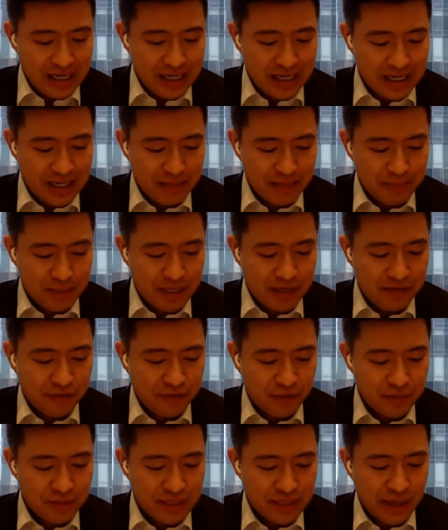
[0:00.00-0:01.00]
PE
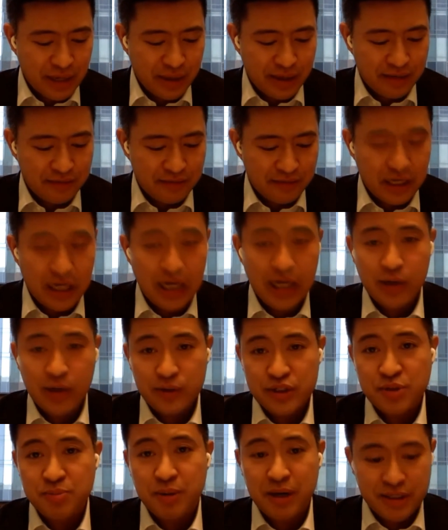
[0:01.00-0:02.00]
firms now have
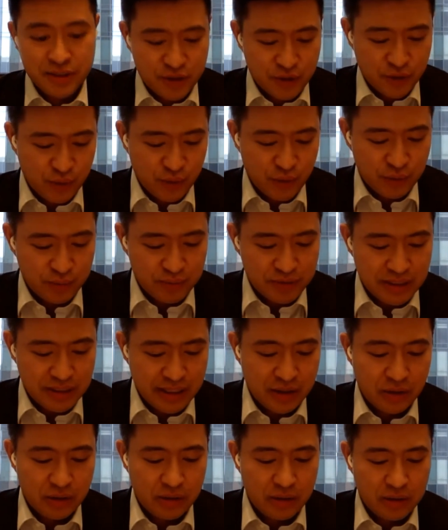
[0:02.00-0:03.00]
IR sponsor groups
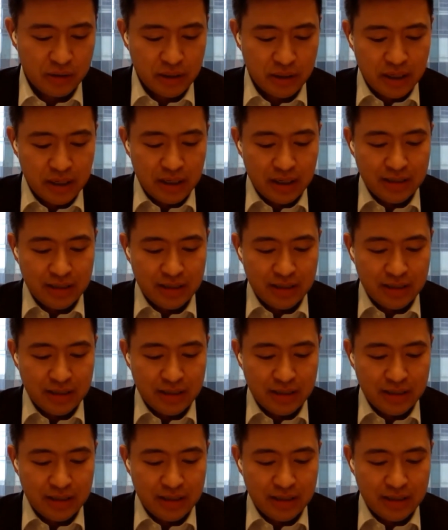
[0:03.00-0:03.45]
that are